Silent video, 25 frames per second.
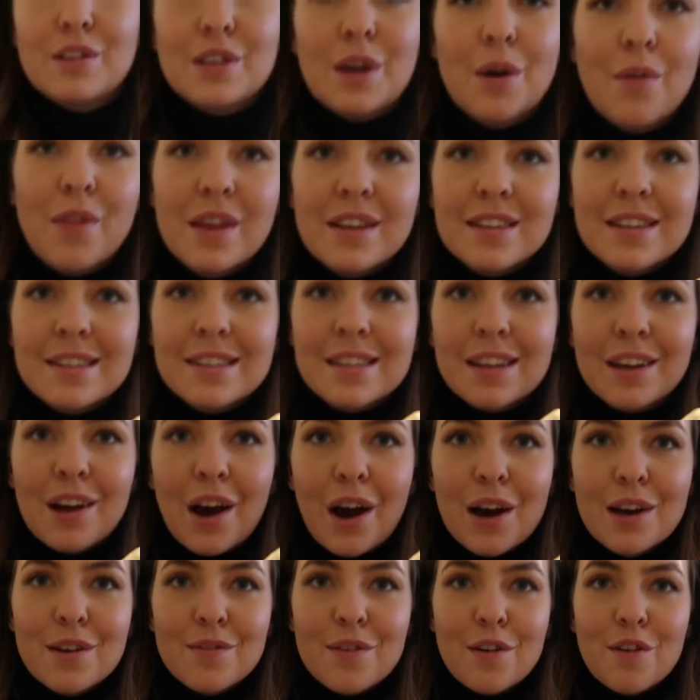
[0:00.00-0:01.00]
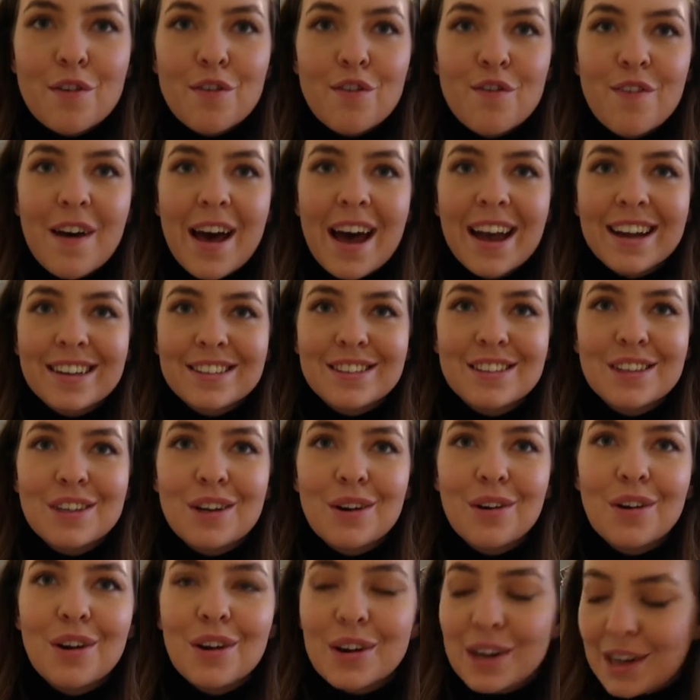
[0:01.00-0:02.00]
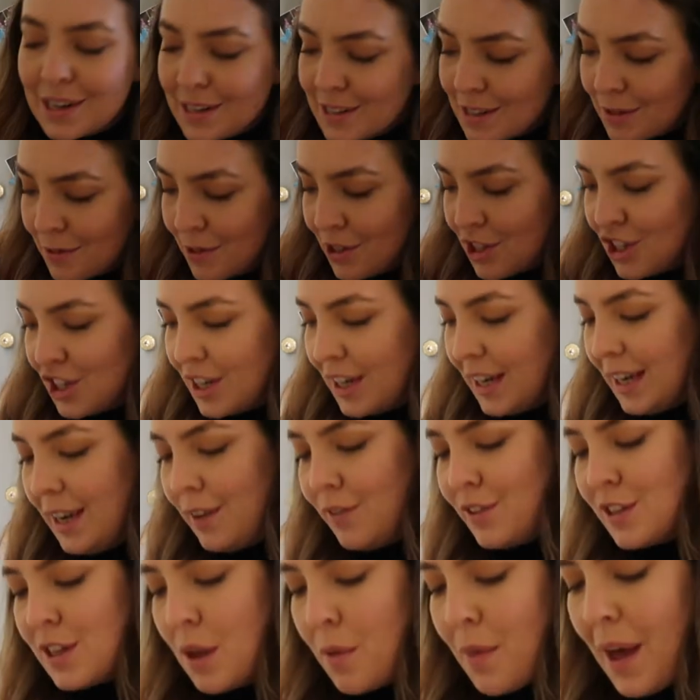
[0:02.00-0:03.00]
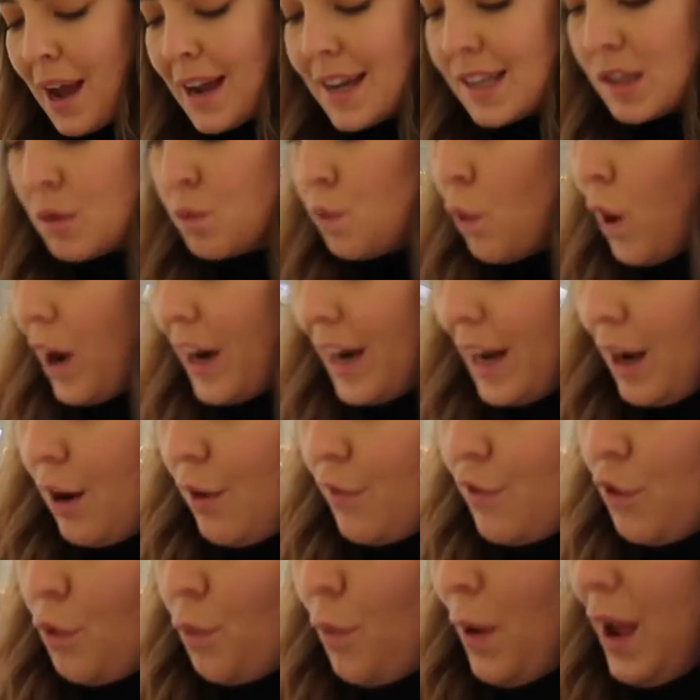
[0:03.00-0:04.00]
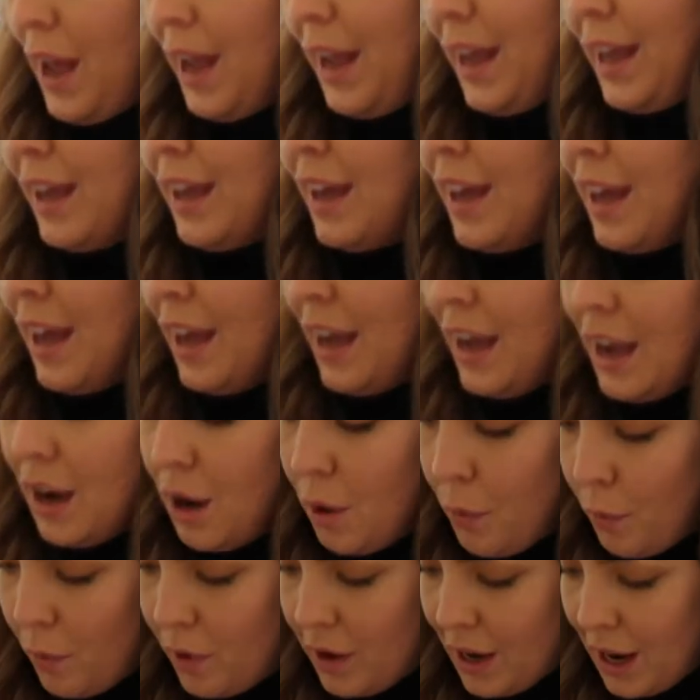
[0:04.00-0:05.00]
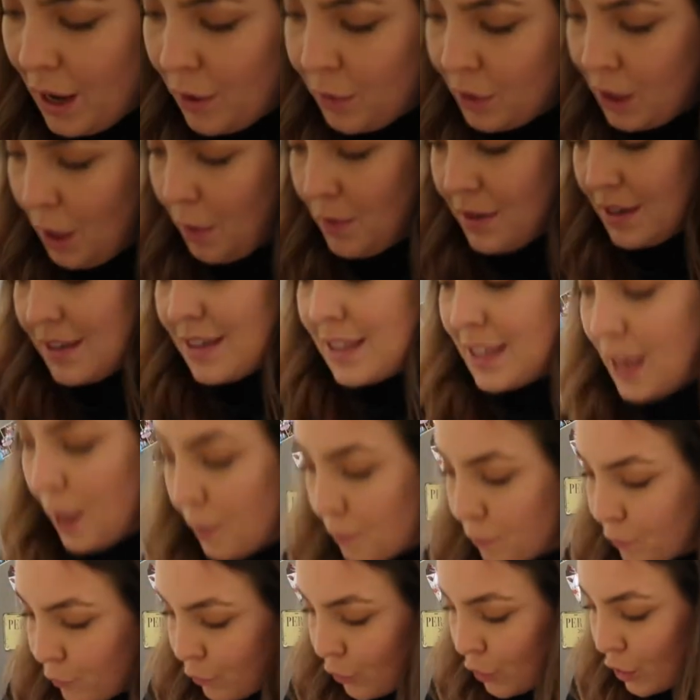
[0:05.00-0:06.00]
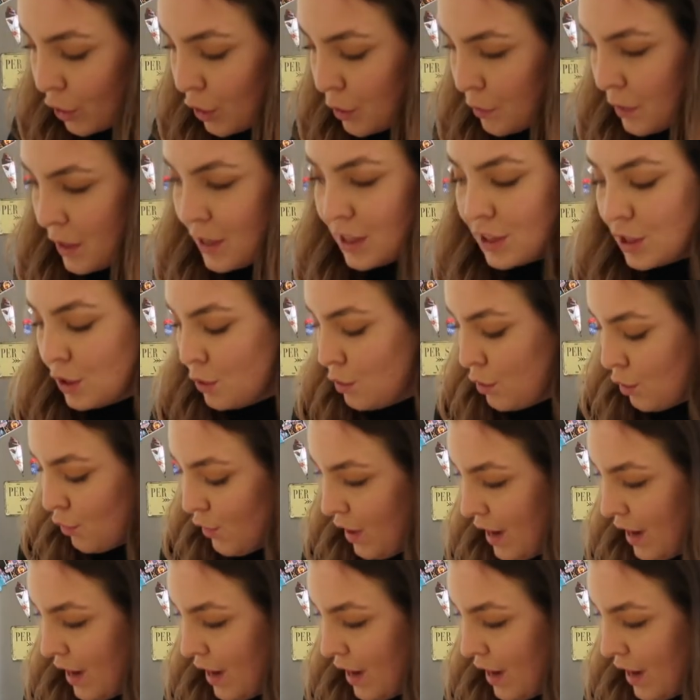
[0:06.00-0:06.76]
So this is the kind of effect you're looking to achieve. So that is one out of the way. We're now going to skip through and do the